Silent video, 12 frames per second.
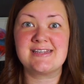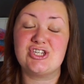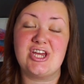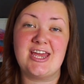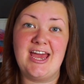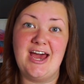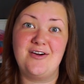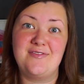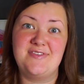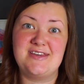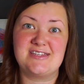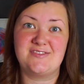check out
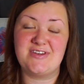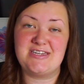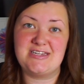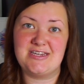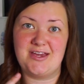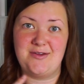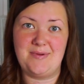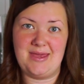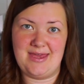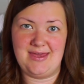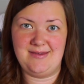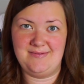this video
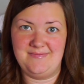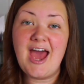here.